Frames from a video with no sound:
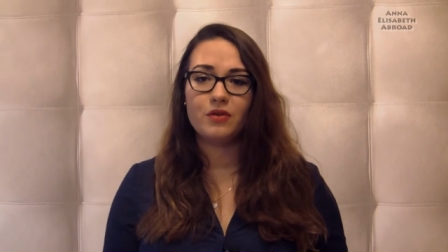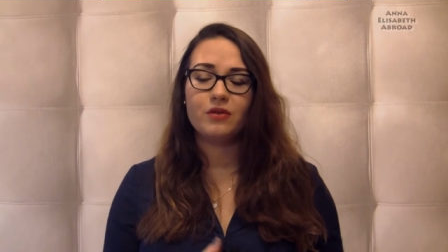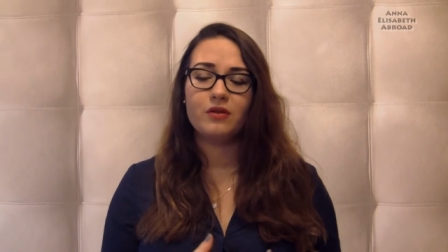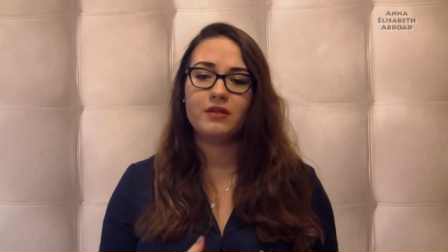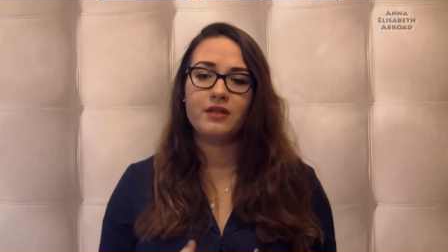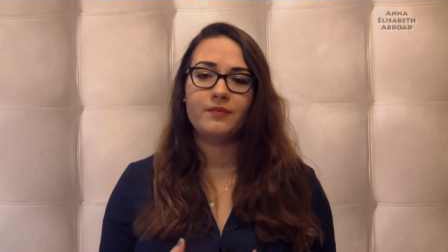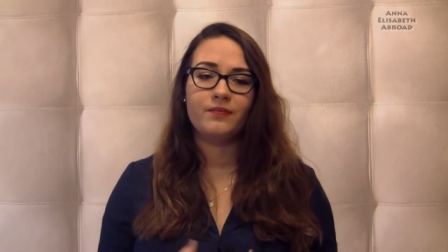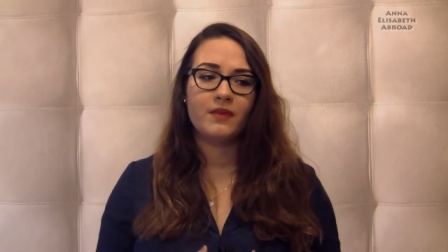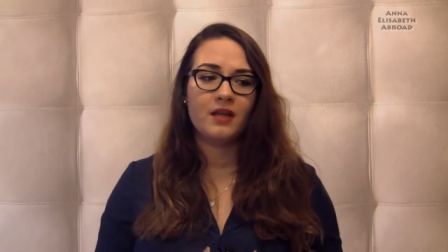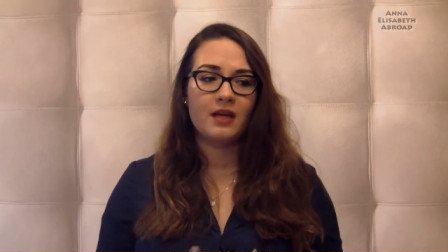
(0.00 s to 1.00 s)
Not
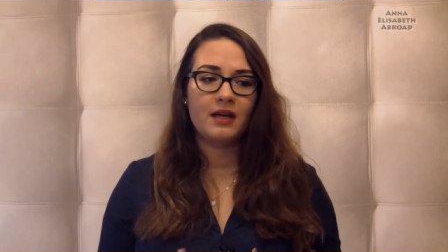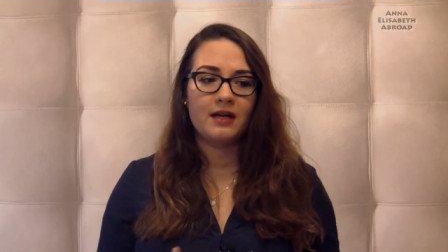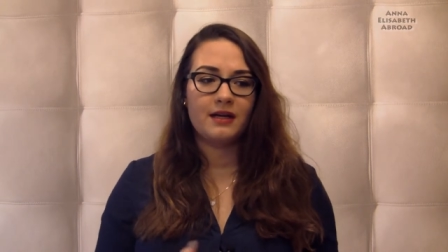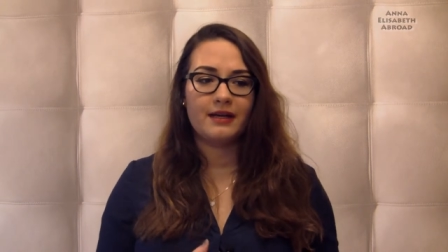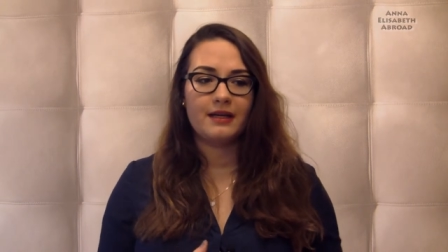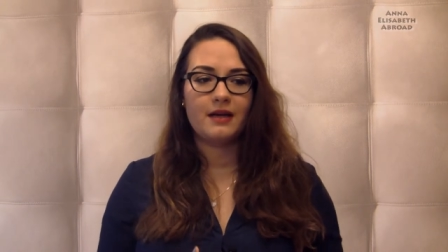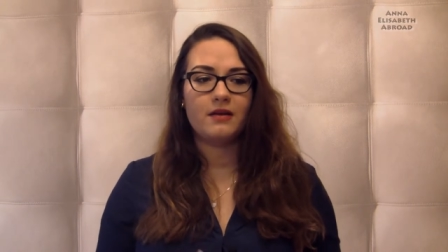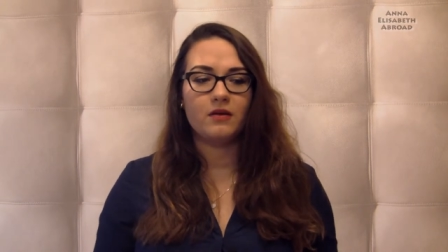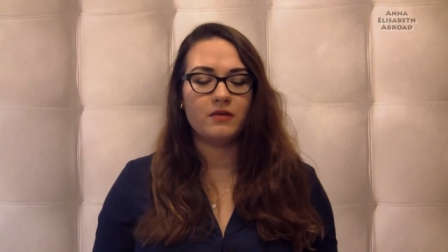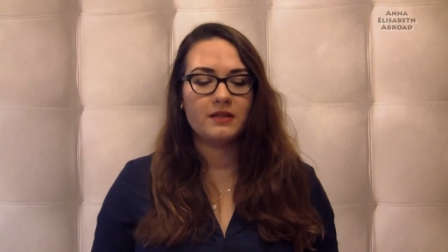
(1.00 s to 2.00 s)
only like I don't know.